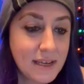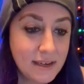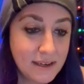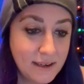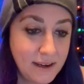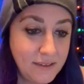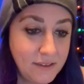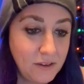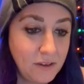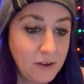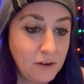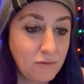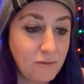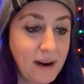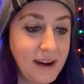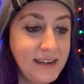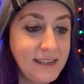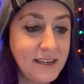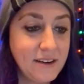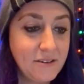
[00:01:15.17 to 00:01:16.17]
had another little
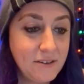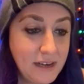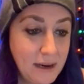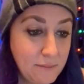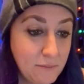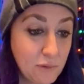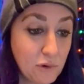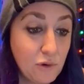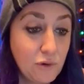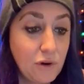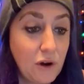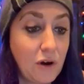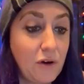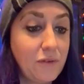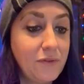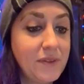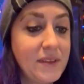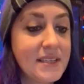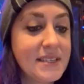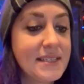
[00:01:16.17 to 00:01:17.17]
reindeer named
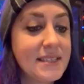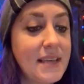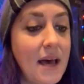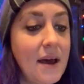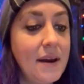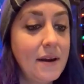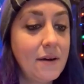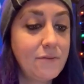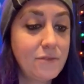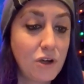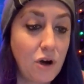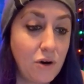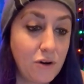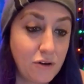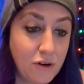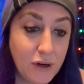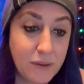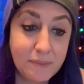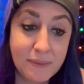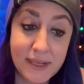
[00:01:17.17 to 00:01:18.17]
Rudolph, the son of
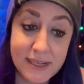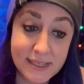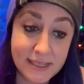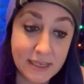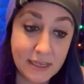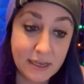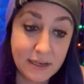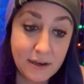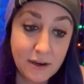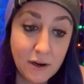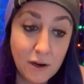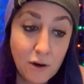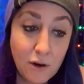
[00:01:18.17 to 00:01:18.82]
Donner and Blitzen.